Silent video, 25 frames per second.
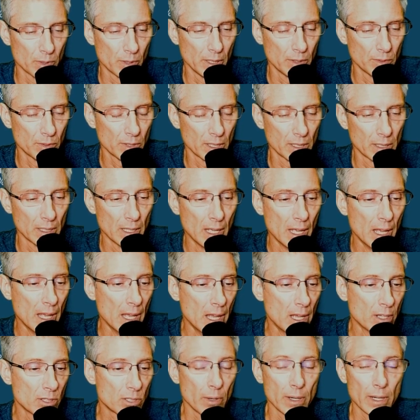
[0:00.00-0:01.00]
thing.
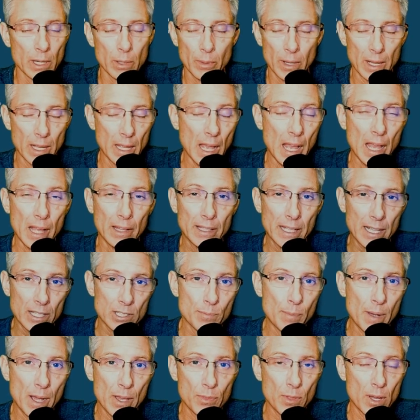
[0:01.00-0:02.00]
So anyway, that's
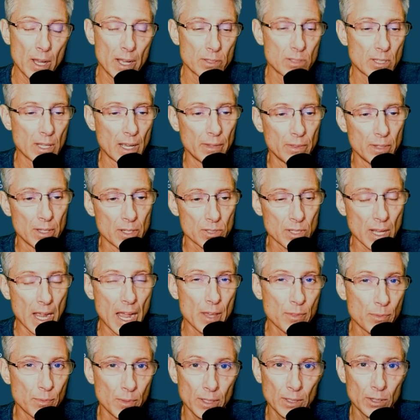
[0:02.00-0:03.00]
my thoughts on this.
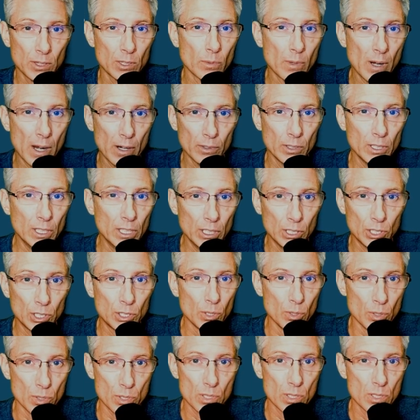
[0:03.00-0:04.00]
I think there are niche
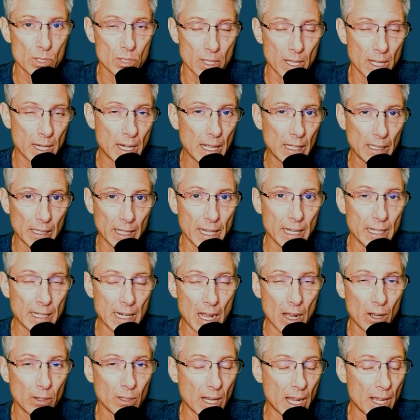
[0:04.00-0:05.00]
uses that I laid
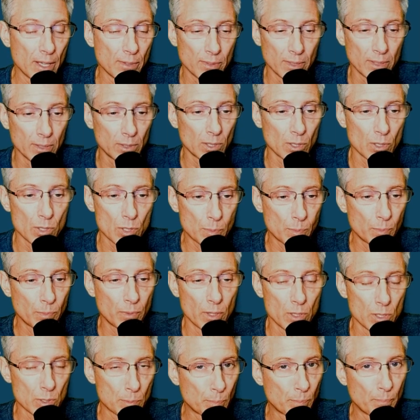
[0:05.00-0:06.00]
out. I think there's
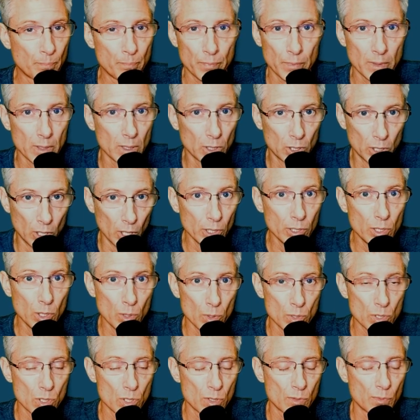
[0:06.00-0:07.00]
good
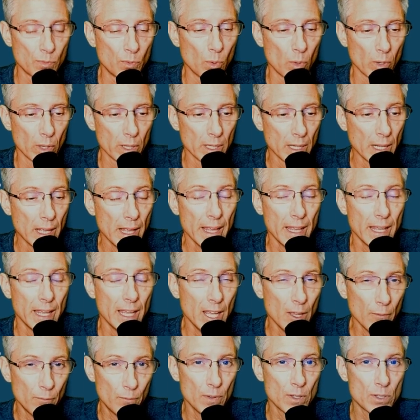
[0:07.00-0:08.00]
uses for it.
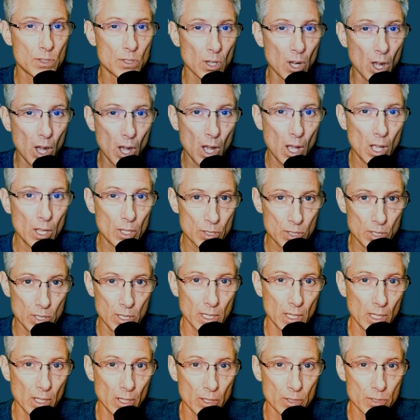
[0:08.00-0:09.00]
If it's all
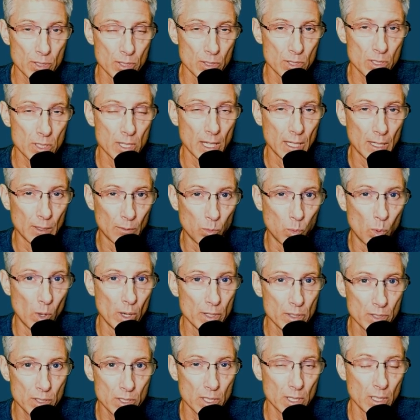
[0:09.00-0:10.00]
skills instead of
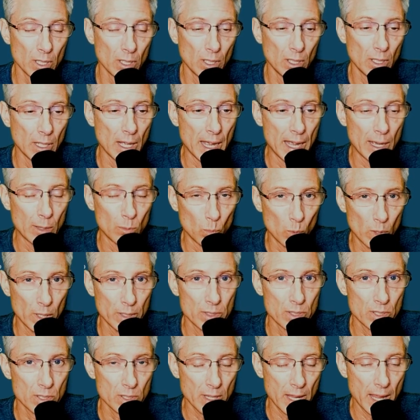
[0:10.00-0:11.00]
one skill on
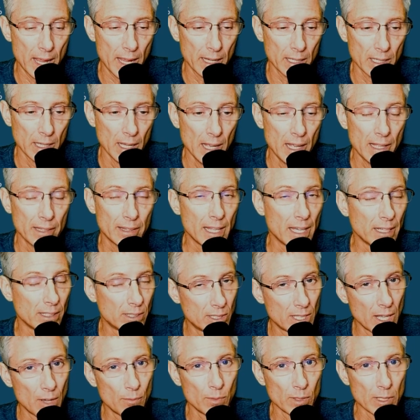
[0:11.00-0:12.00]
one stack, that
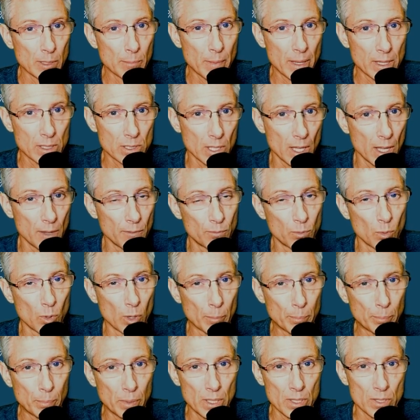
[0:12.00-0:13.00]
definitely makes a
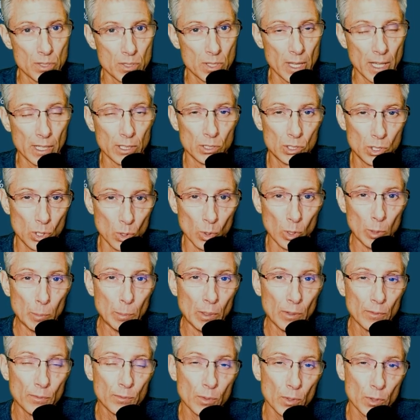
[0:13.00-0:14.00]
4-piece set
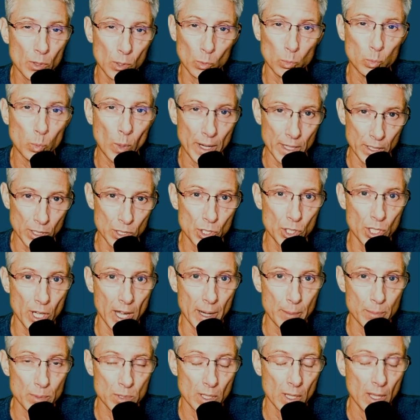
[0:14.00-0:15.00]
doable for the right
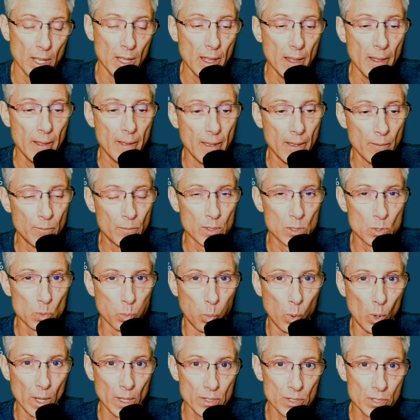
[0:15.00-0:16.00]
champs. If it's
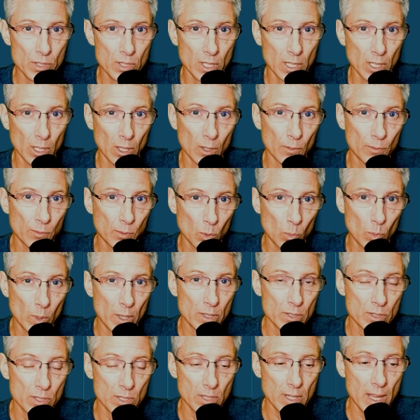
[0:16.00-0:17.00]
one skill for
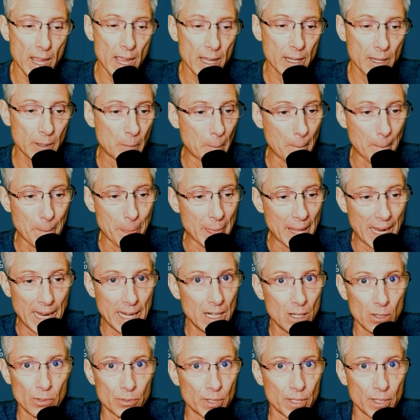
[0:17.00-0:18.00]
one stack, I
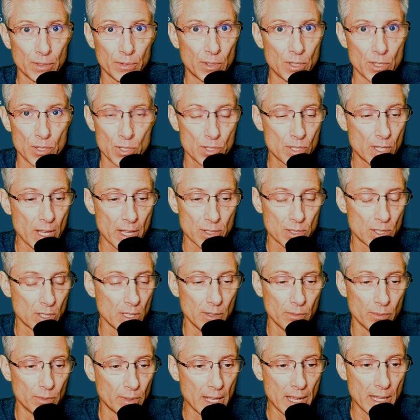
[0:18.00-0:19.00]
don't think this set's
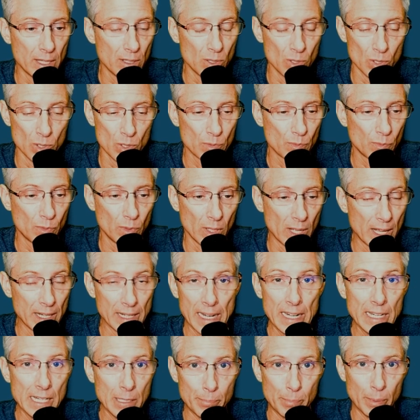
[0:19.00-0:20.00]
even that useful on
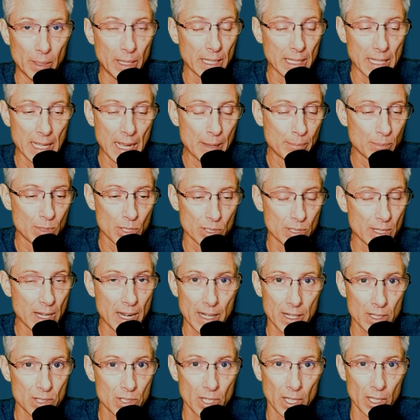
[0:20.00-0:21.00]
anybody. I'm just not
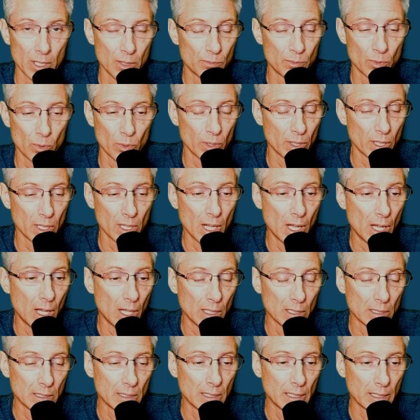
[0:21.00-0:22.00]
excited for it at
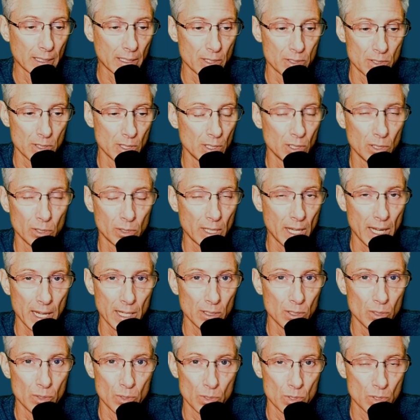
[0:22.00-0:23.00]
all because then you'd
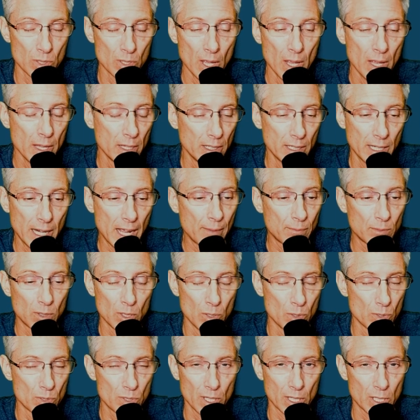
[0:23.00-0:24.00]
have to
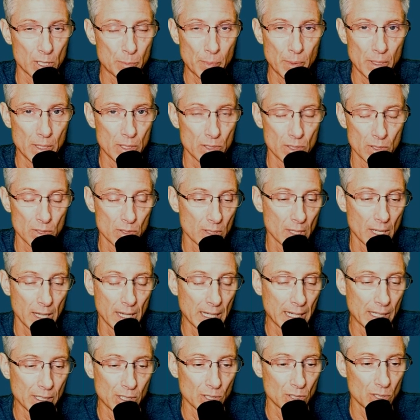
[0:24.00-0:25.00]
use 6 pieces,
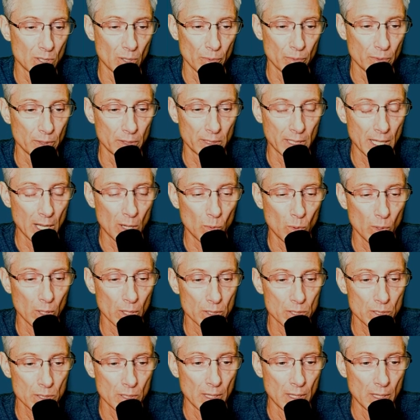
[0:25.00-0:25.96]
and I just don't think that works.